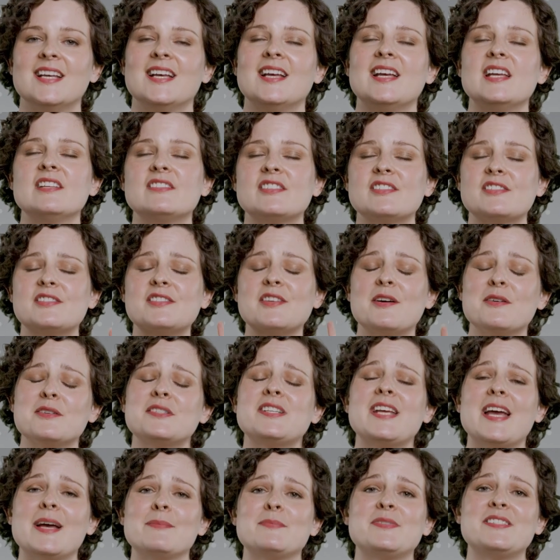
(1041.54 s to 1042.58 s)
it's so
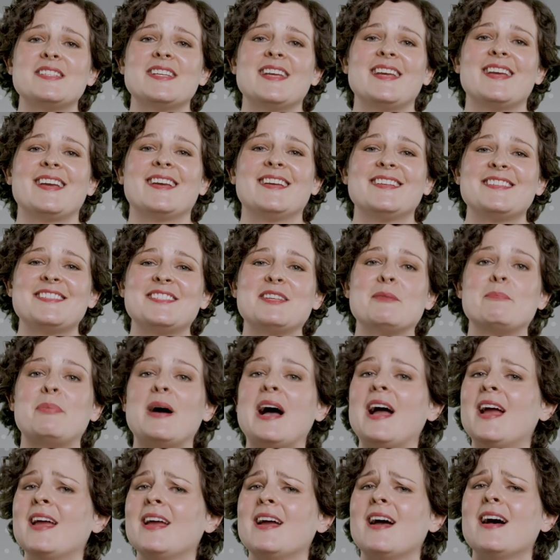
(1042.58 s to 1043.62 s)
tempting to
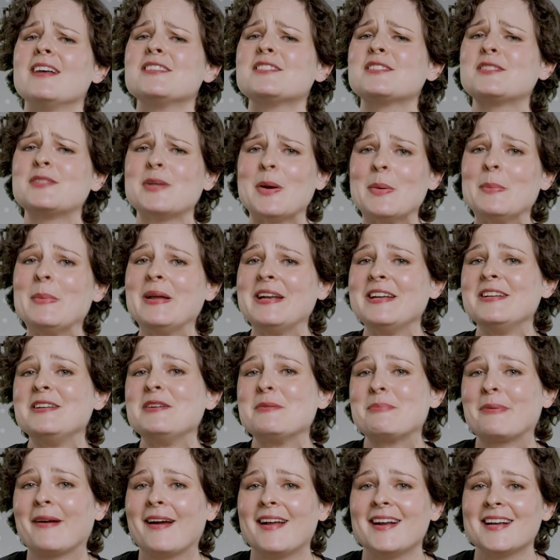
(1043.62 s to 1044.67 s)
buy so many new
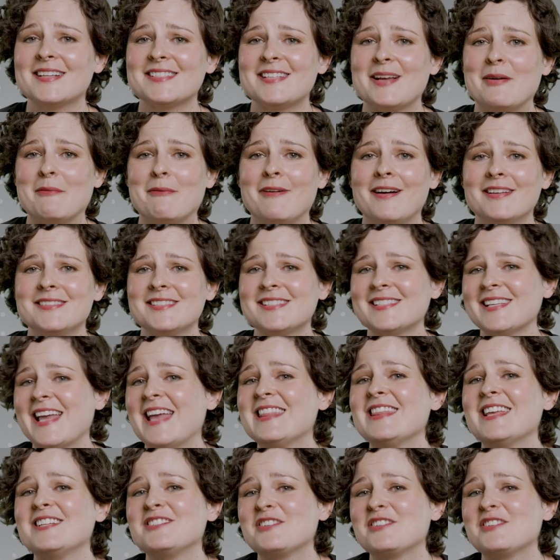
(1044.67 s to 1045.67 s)
products at once and then